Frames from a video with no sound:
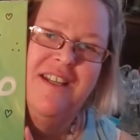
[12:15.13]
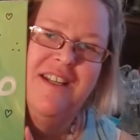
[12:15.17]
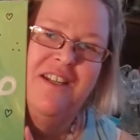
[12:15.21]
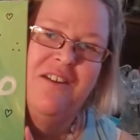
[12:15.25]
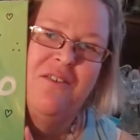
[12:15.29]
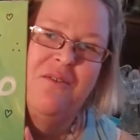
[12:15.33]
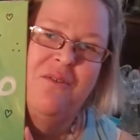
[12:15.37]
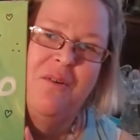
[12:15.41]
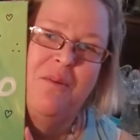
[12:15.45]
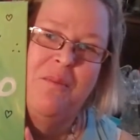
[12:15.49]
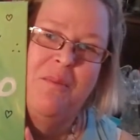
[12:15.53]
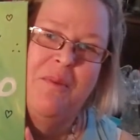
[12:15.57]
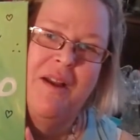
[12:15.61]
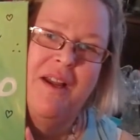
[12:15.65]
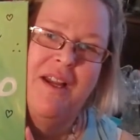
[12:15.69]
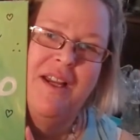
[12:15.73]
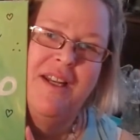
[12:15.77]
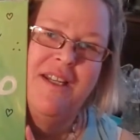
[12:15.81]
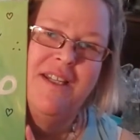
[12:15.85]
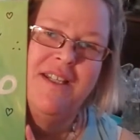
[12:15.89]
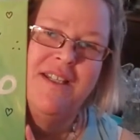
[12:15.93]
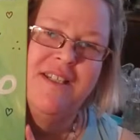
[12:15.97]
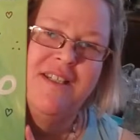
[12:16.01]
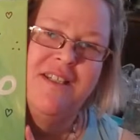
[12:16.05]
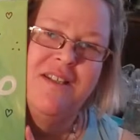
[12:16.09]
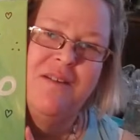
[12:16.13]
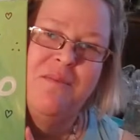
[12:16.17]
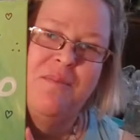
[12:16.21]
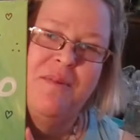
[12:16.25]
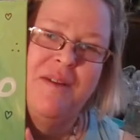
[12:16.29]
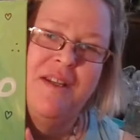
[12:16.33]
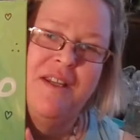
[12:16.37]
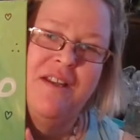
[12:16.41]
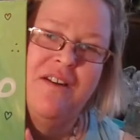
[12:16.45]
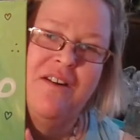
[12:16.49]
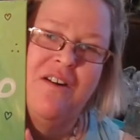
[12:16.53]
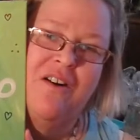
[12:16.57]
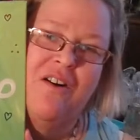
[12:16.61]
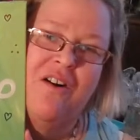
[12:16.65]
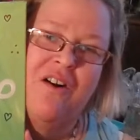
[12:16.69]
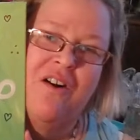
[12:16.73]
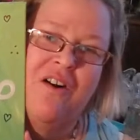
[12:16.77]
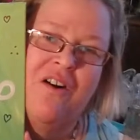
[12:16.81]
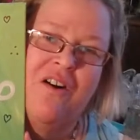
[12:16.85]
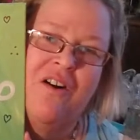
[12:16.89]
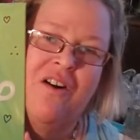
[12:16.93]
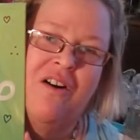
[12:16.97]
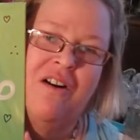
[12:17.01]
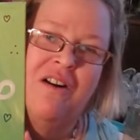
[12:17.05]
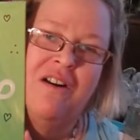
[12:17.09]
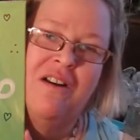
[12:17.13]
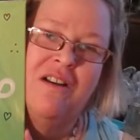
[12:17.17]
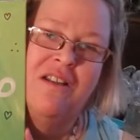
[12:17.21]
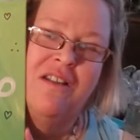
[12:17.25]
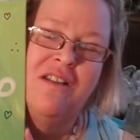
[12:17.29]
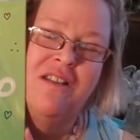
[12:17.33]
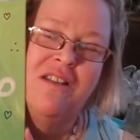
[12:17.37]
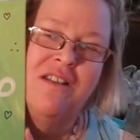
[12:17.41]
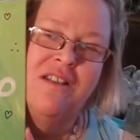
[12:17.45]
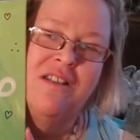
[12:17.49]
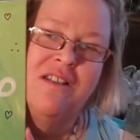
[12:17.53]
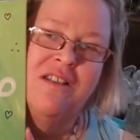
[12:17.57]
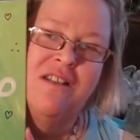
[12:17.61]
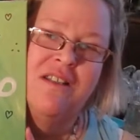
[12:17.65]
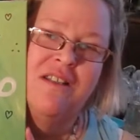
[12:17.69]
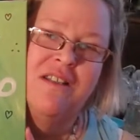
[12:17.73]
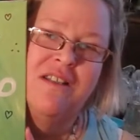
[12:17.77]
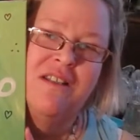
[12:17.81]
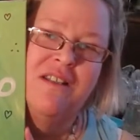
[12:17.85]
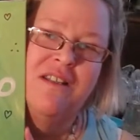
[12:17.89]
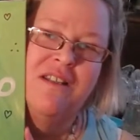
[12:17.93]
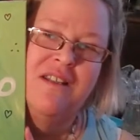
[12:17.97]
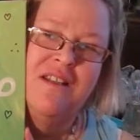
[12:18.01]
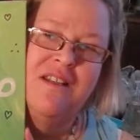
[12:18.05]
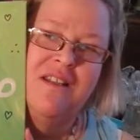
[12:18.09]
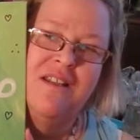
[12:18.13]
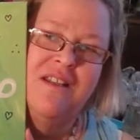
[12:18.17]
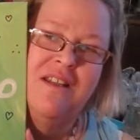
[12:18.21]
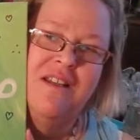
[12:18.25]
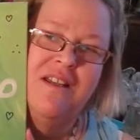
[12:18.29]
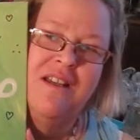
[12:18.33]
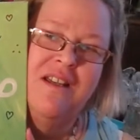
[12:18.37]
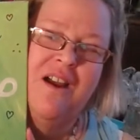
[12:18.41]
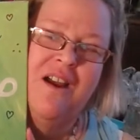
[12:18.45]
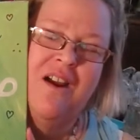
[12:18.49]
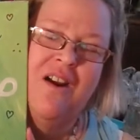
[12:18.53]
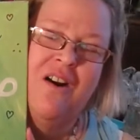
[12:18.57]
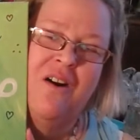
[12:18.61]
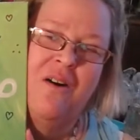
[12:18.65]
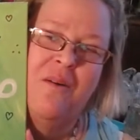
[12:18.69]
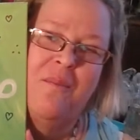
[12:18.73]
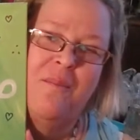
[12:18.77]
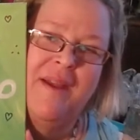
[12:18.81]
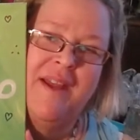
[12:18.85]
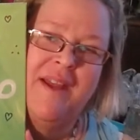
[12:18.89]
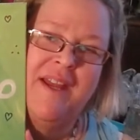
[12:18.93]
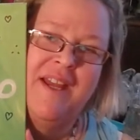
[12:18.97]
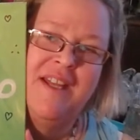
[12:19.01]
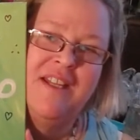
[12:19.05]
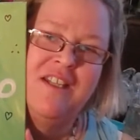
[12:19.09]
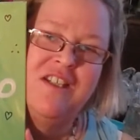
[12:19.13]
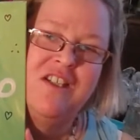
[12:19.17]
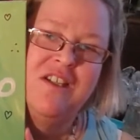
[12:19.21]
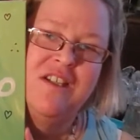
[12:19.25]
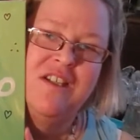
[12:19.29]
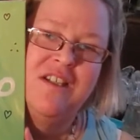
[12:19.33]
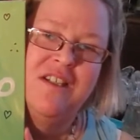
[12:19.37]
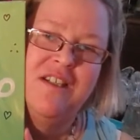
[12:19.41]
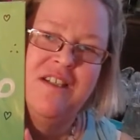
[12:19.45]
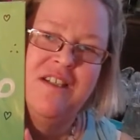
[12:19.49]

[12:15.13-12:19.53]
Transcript: to remind us to be in our hearts. Heart magic.